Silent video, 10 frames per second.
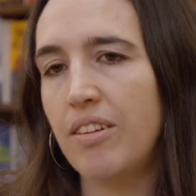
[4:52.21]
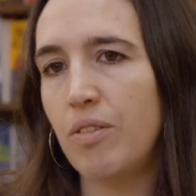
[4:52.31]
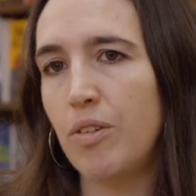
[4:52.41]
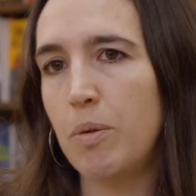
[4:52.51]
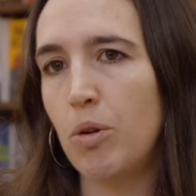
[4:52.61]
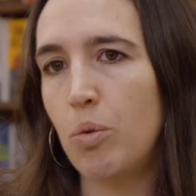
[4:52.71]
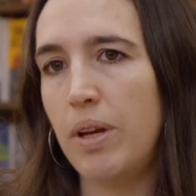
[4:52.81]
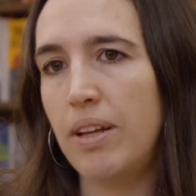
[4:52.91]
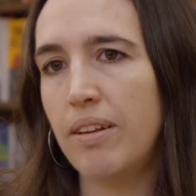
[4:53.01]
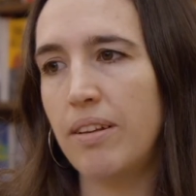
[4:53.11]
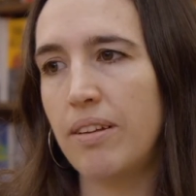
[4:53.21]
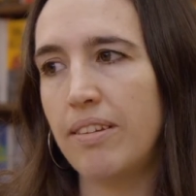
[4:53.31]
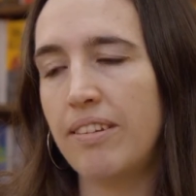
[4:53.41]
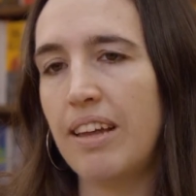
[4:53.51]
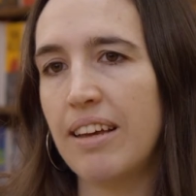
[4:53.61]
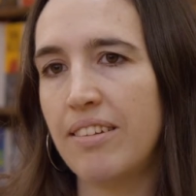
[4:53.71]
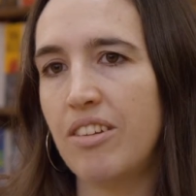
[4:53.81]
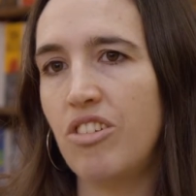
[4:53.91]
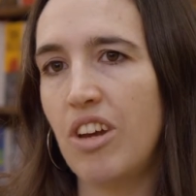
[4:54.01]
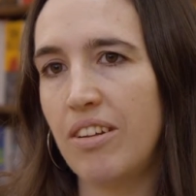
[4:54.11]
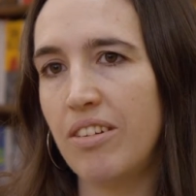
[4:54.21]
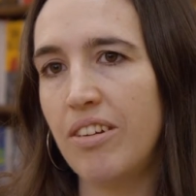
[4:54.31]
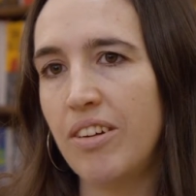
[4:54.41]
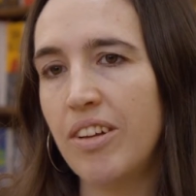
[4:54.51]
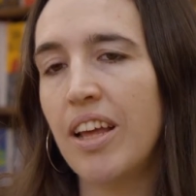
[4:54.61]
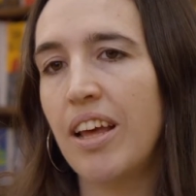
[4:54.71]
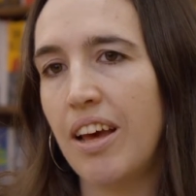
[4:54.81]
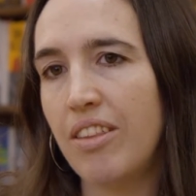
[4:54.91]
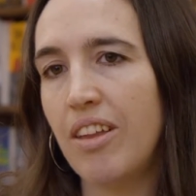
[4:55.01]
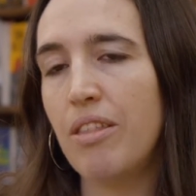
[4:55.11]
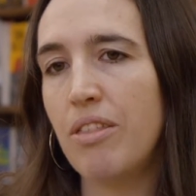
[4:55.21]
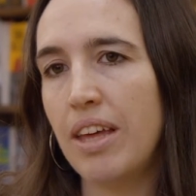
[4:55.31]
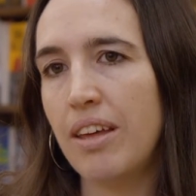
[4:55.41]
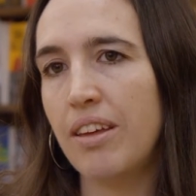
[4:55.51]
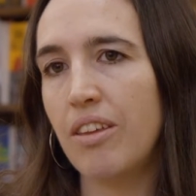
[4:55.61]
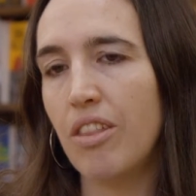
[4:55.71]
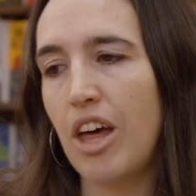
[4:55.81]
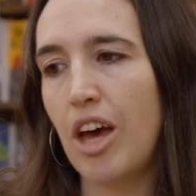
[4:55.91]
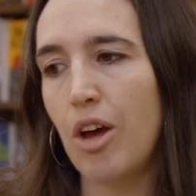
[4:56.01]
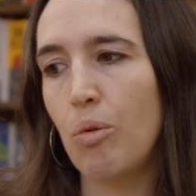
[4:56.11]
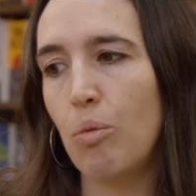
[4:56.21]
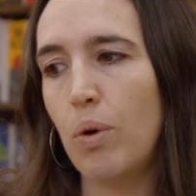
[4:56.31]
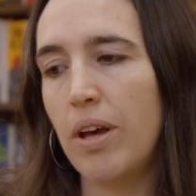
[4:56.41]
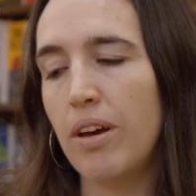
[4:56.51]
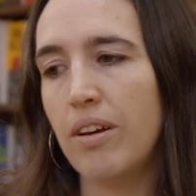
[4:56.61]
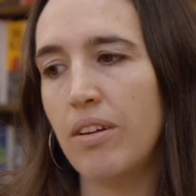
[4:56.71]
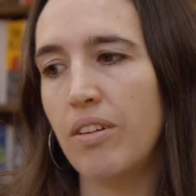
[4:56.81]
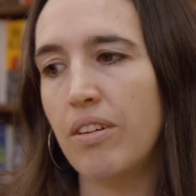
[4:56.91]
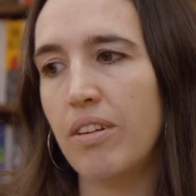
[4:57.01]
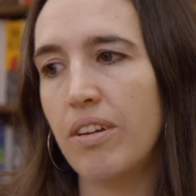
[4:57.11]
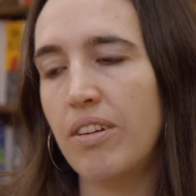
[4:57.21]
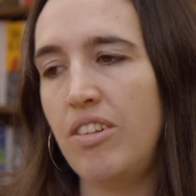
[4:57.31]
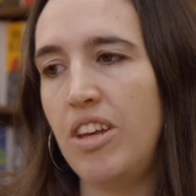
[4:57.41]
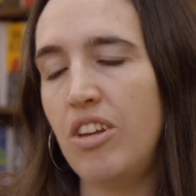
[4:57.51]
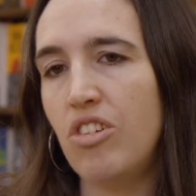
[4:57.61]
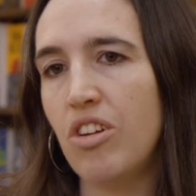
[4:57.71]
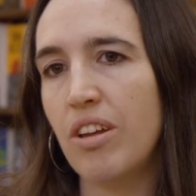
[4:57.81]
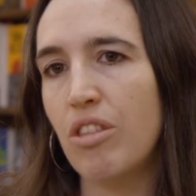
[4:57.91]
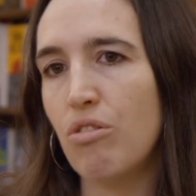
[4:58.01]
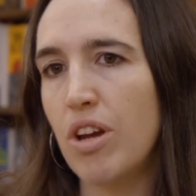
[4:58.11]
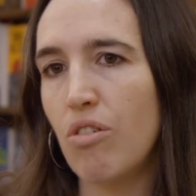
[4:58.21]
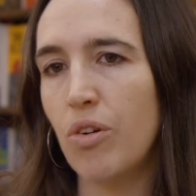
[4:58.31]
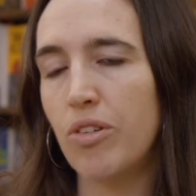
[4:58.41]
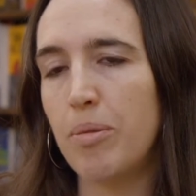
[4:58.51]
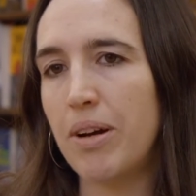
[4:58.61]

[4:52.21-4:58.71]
the difference between sex and gender, and they think that we're teaching three-year-olds